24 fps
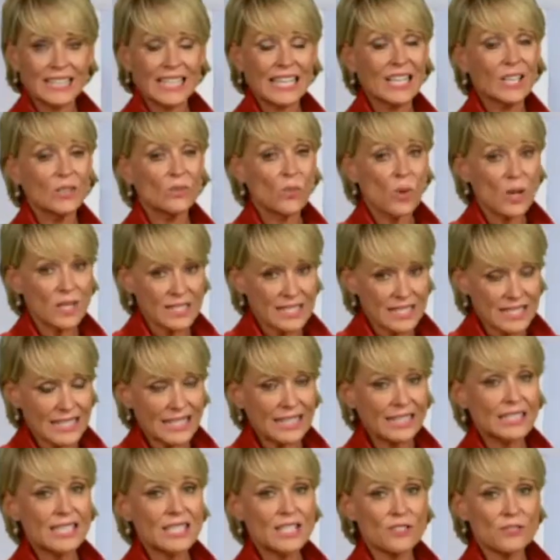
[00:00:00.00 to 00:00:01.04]
It was
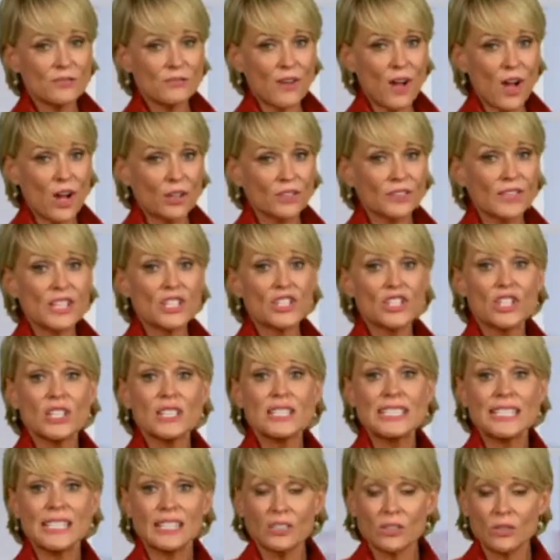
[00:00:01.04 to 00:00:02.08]
Cindy's fault that she
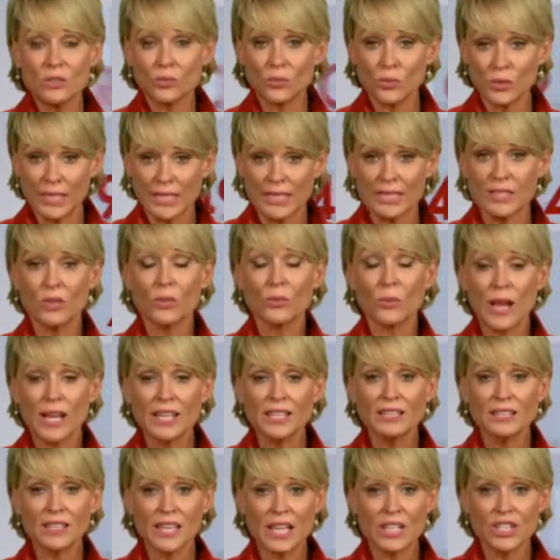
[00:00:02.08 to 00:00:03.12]
didn't read the
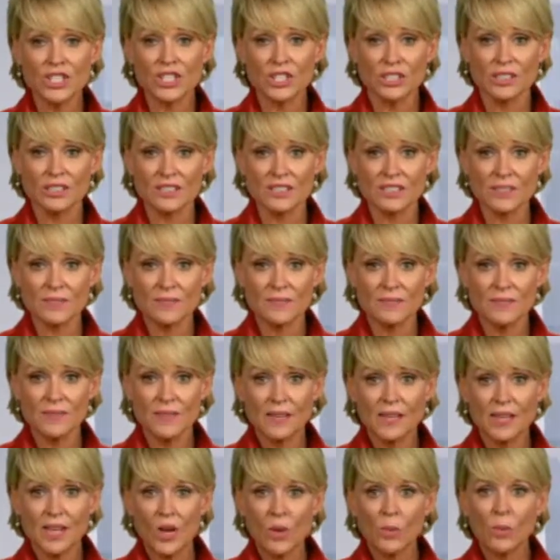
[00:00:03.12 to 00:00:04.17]
regulations.
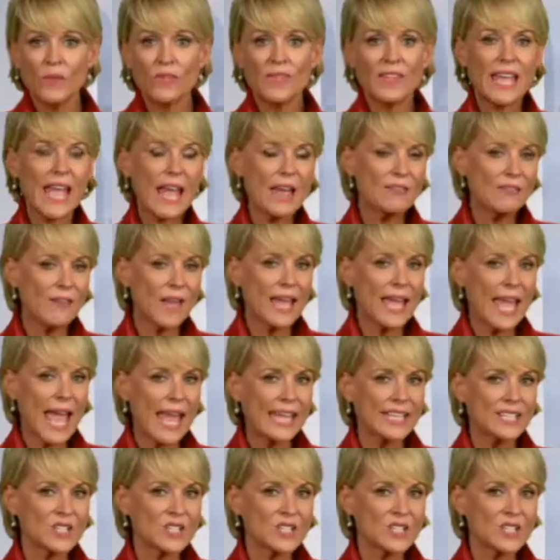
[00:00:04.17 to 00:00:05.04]
When the FAA